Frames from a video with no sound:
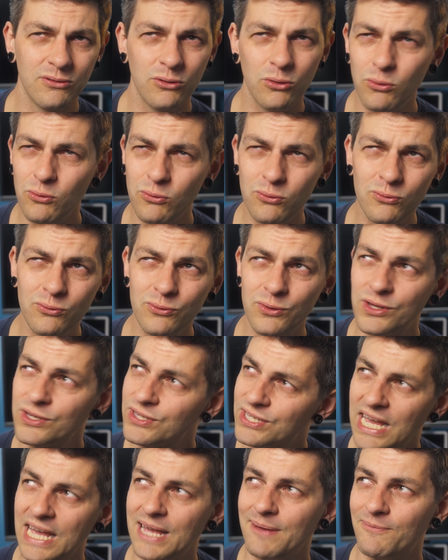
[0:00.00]
all the
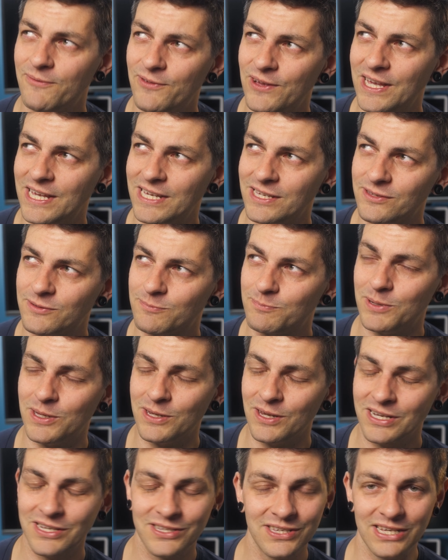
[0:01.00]
same things,
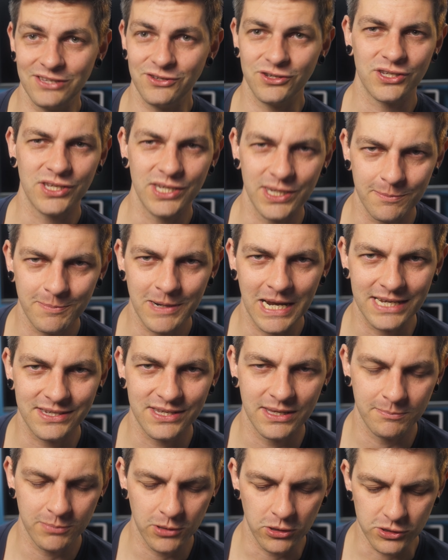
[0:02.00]
but like I said, just in a
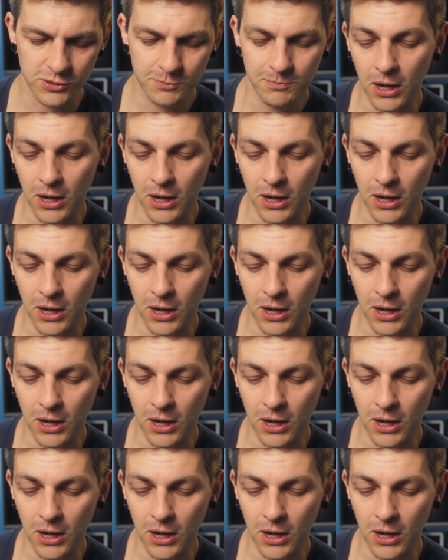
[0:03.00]
plastic box.